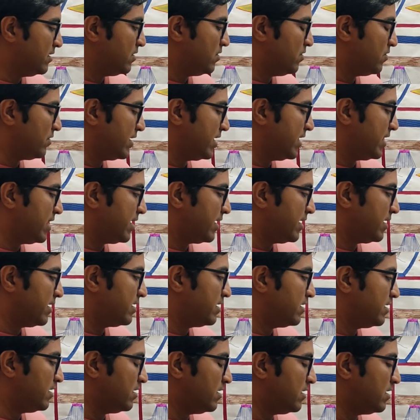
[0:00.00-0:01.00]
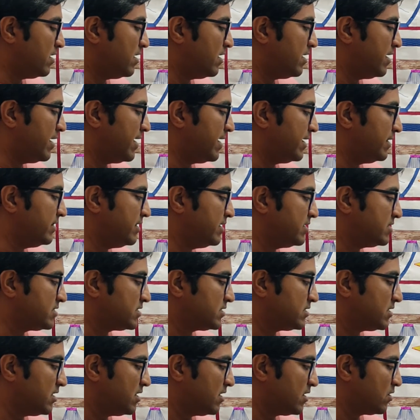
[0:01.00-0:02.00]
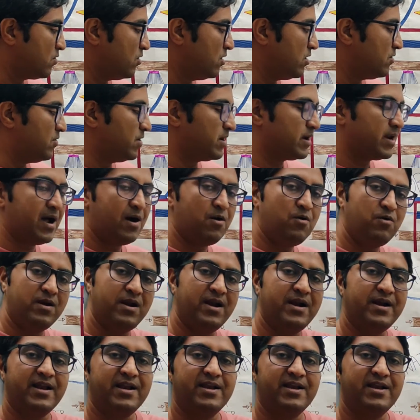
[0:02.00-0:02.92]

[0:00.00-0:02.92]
Okay, and this cold water outlet,